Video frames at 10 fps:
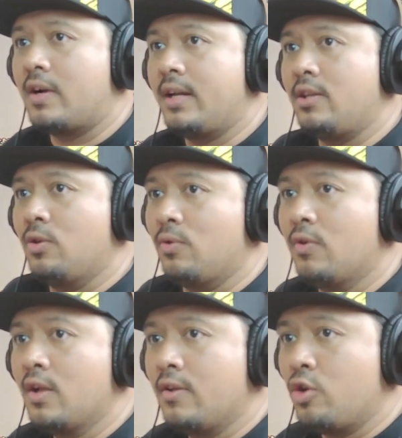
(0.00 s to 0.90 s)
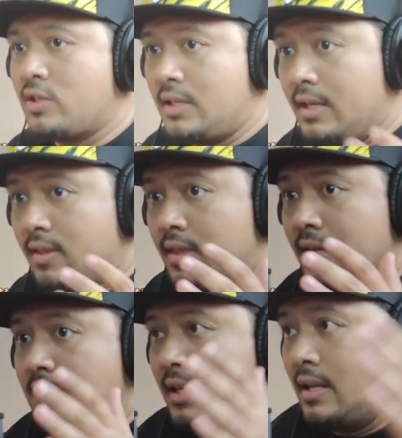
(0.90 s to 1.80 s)
right? You're seeing
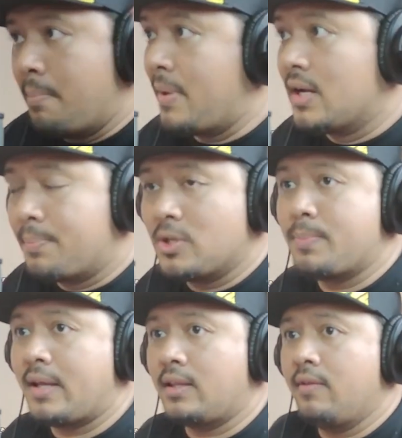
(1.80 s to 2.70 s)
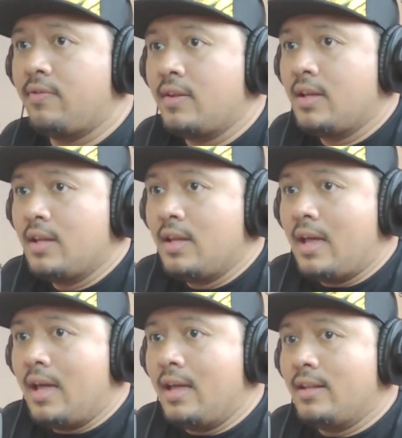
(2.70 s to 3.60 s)
things in a bigger perspective,
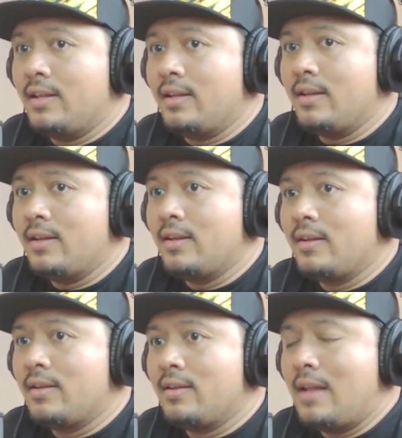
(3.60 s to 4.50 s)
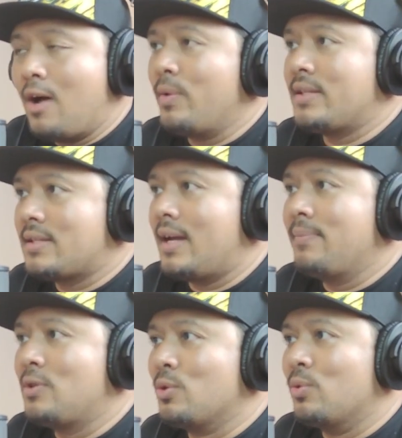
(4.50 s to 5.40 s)
and now it's
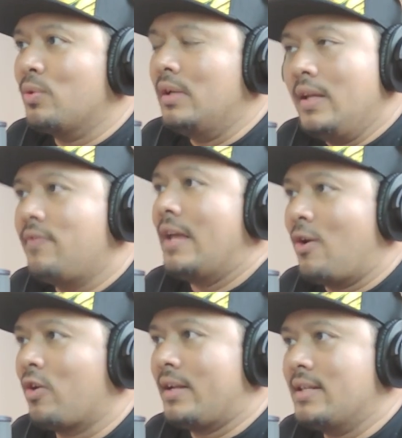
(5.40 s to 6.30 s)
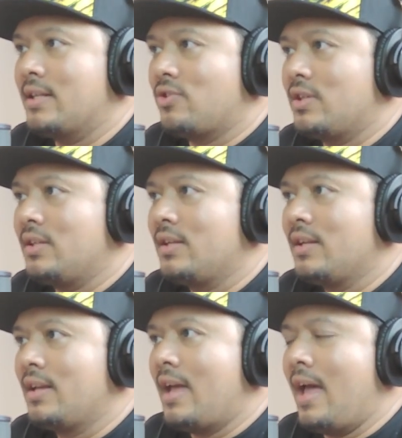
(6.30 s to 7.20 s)
time to leave that organization
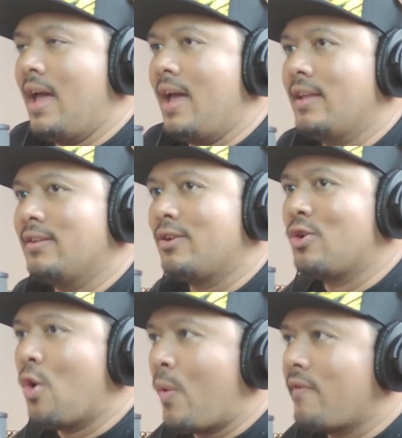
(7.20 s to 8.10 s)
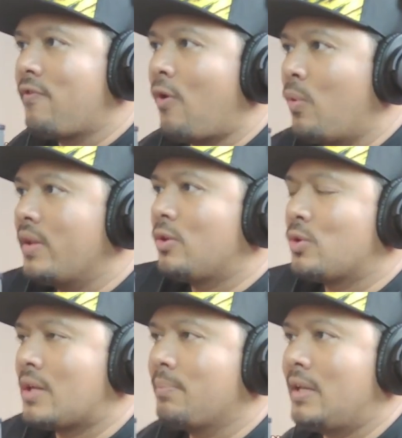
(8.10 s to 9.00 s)
and going forward to
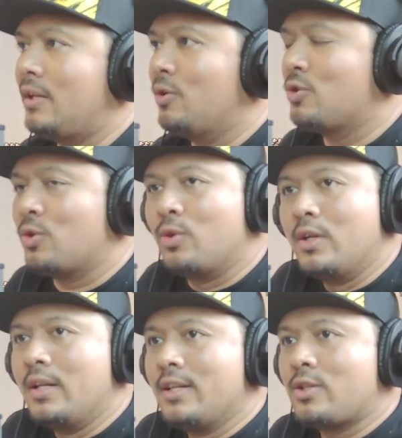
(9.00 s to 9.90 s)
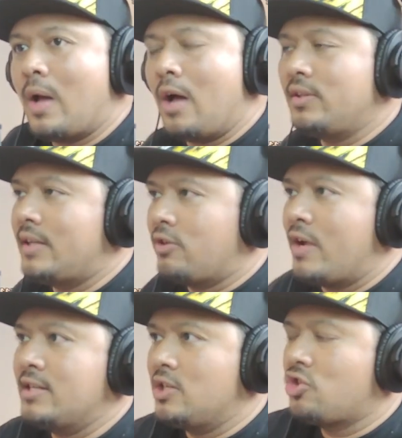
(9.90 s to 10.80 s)
something new. So how did that
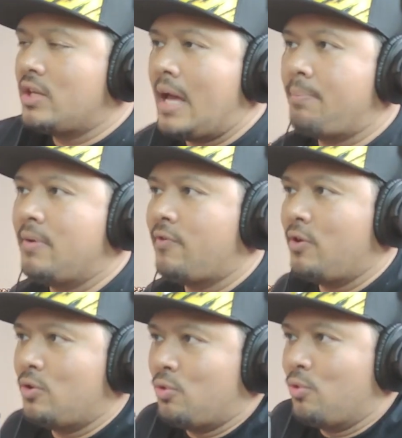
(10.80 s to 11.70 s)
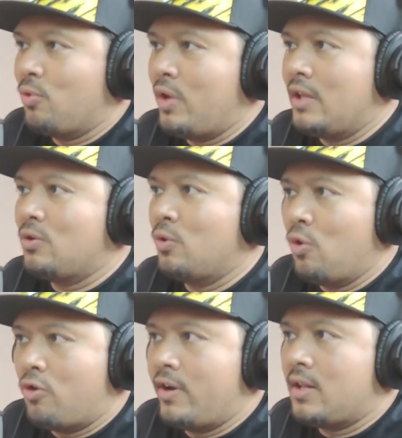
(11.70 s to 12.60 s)
transition happen for you to head to
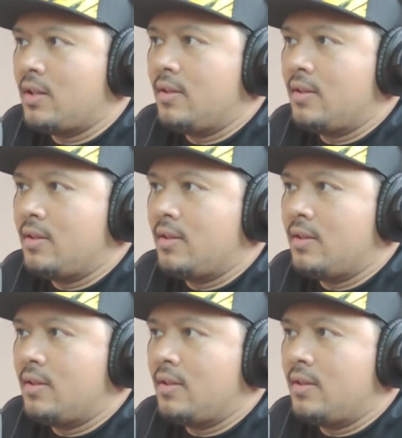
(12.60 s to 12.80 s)
L'Oreal?